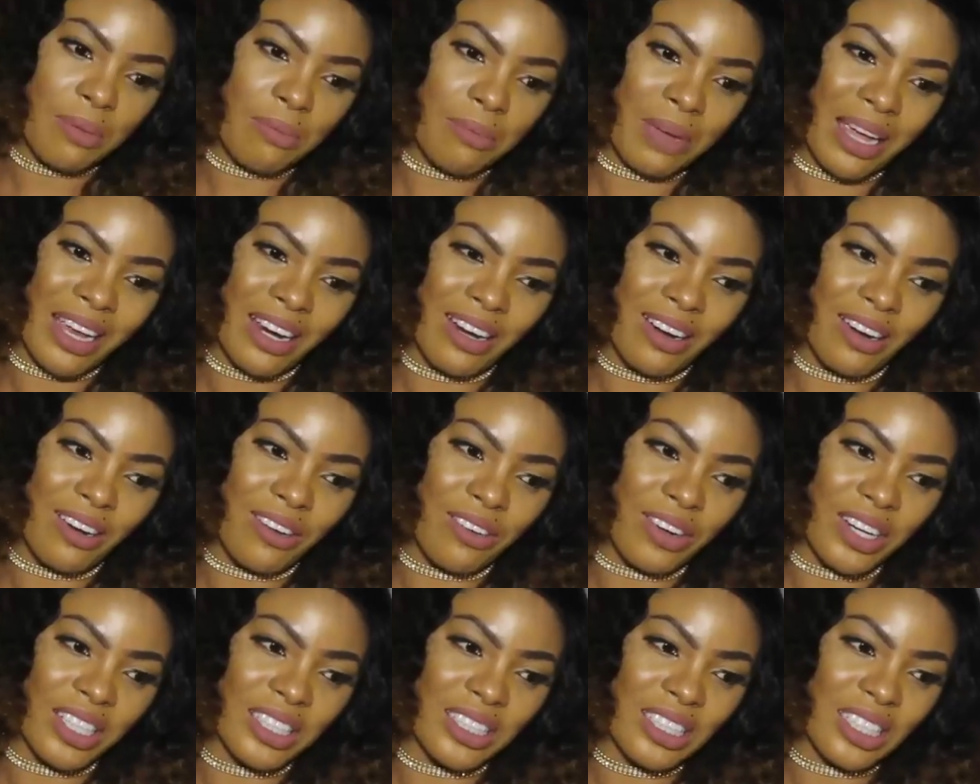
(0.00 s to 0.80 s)
My
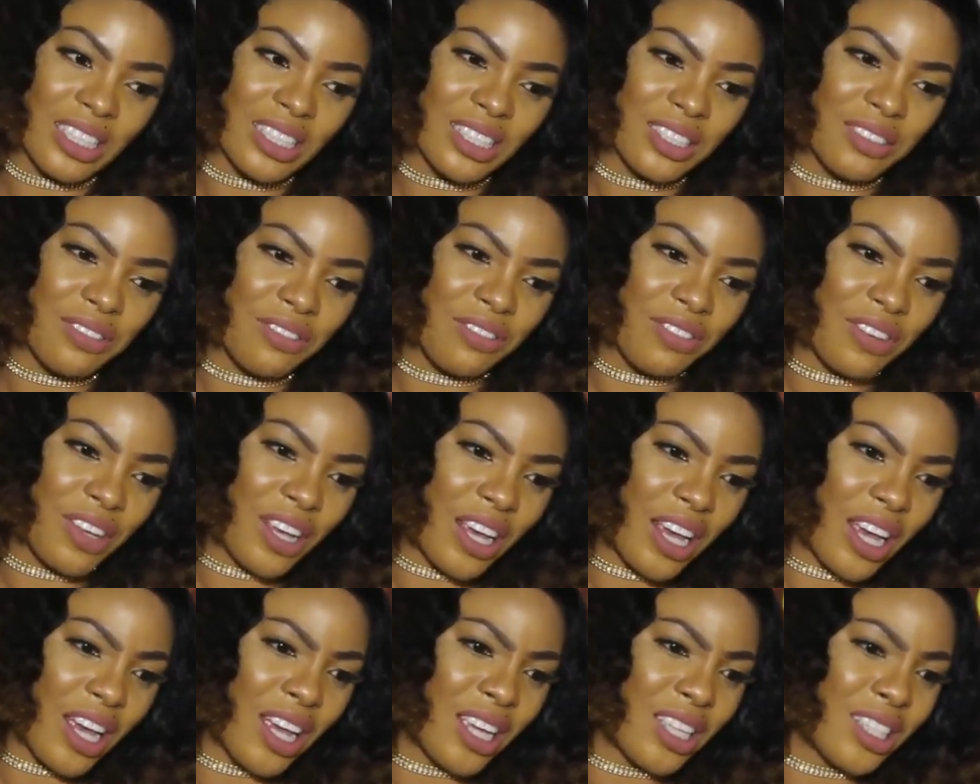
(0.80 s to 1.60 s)
greatest
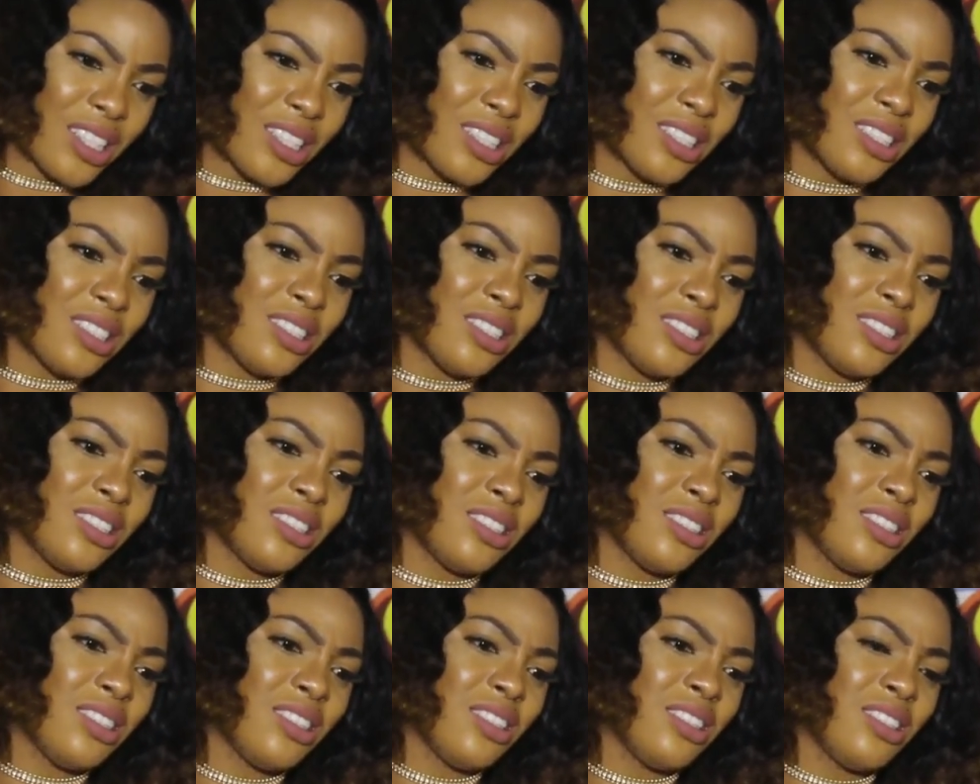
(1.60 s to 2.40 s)
fear is